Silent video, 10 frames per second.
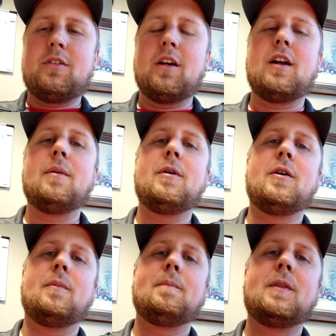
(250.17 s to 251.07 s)
to come
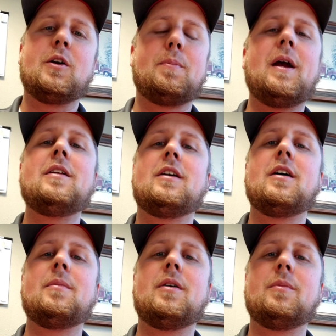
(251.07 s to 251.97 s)
home. You're paid to
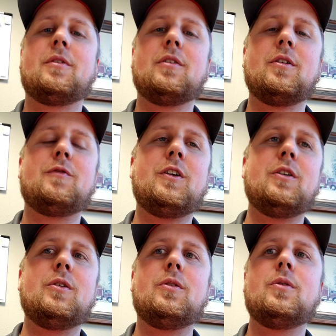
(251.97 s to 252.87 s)
come home. So if
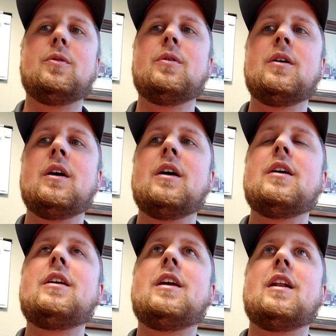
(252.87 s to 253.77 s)
you
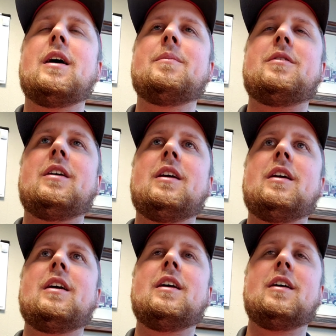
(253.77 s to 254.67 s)
get
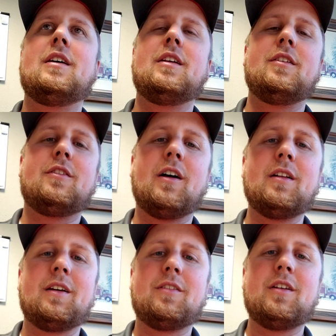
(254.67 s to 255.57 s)
empty in
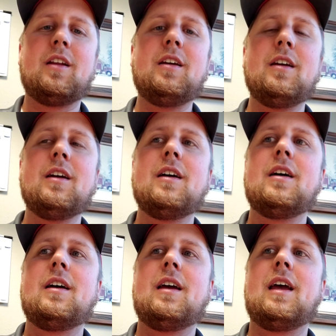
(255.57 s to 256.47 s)
Salt Lake City
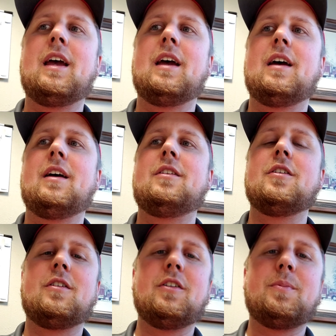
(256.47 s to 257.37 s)
and
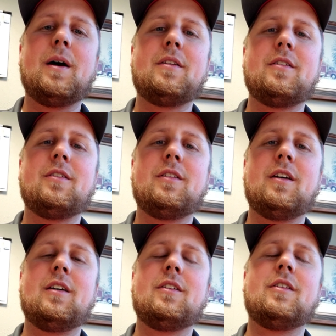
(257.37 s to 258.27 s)
your dispatcher
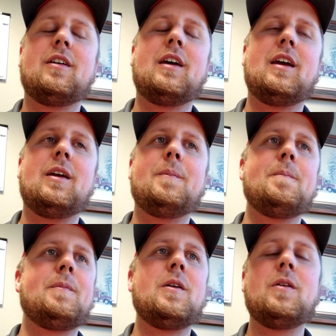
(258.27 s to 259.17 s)
says, hey,
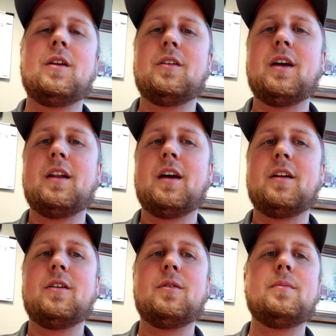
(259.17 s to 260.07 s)
you need a
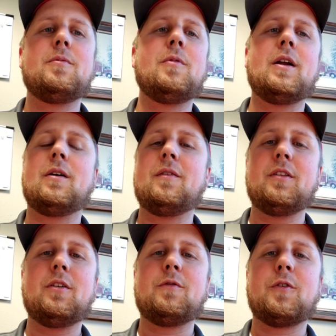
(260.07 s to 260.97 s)
deadhead home, I don't have
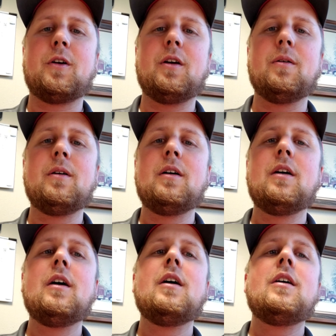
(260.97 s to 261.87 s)
a load for you,
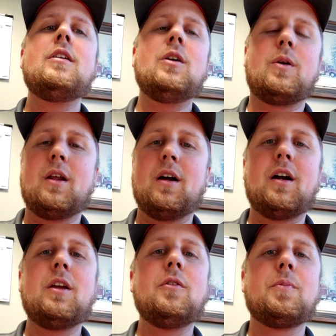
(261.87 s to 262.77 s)
you
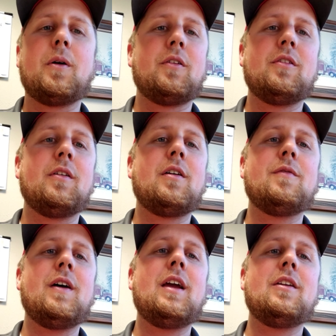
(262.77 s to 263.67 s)
cannot use personal
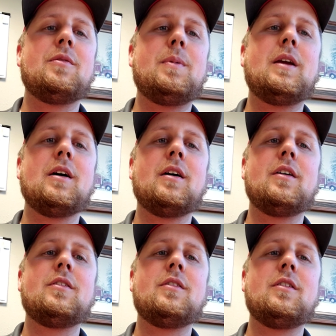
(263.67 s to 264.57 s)
conveyance
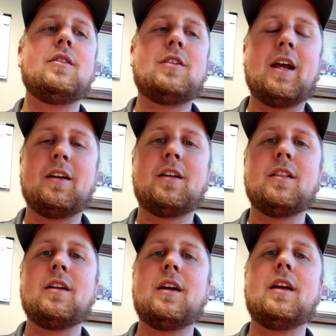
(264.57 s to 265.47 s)
because
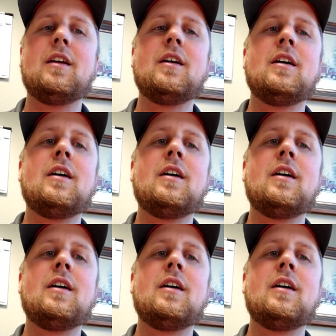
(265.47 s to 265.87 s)
technically,